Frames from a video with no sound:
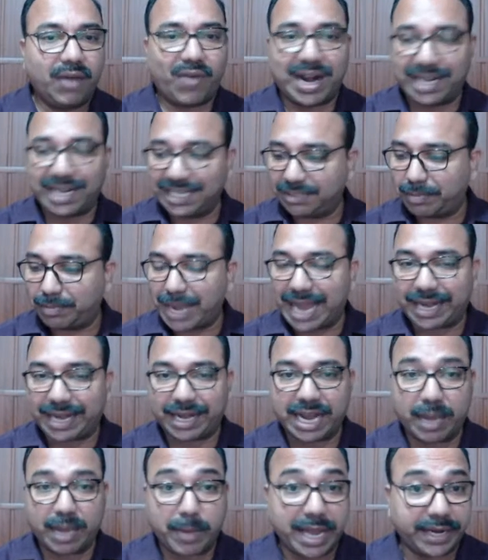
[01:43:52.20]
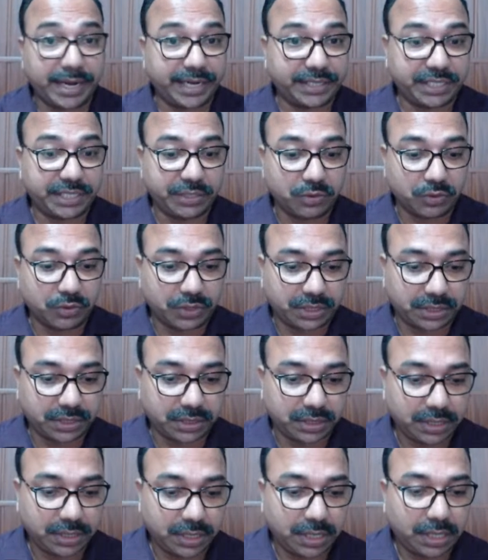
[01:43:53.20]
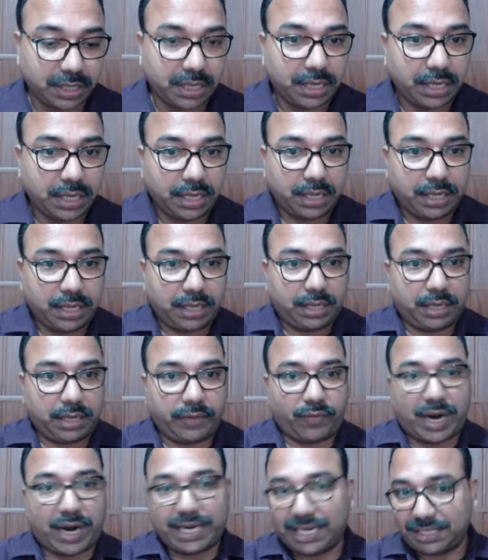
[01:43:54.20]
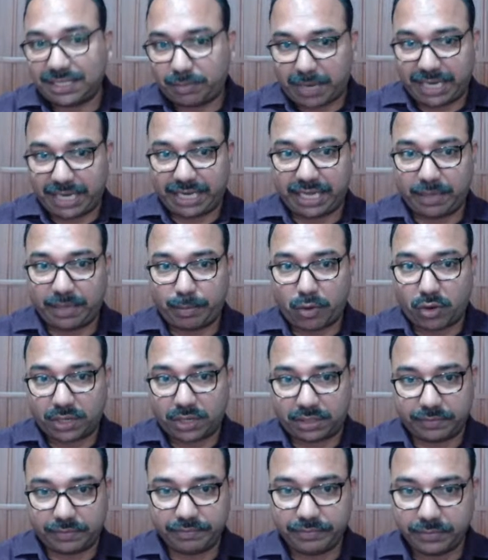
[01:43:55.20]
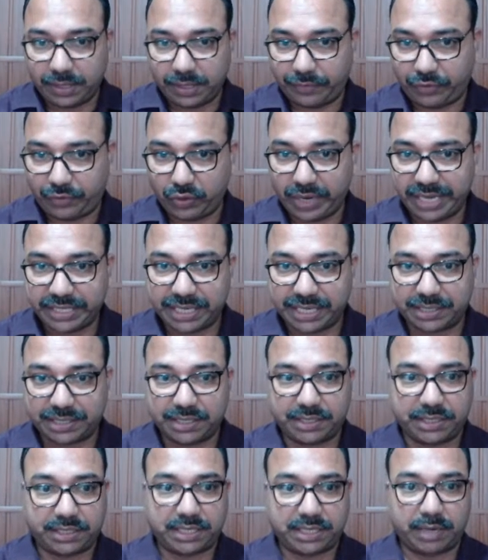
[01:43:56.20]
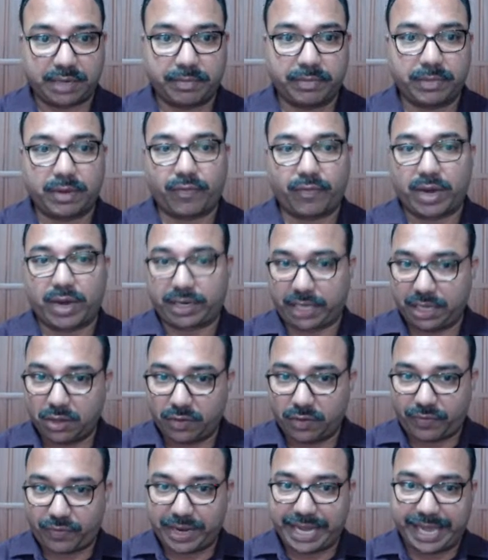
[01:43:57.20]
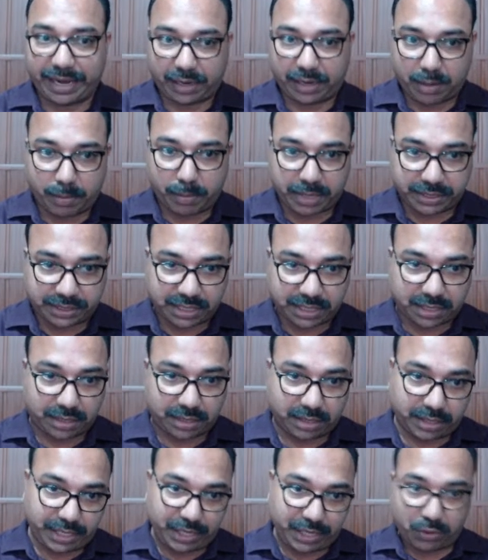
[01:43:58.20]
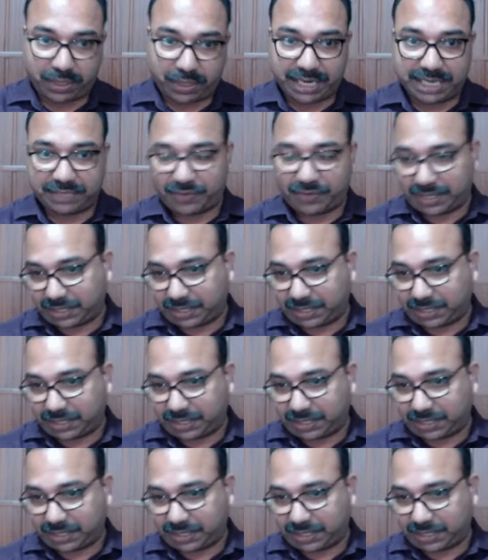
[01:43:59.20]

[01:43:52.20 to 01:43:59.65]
what is MATLAB and its use, what is multi-port fuel injection system, working of an air compressor, Newton's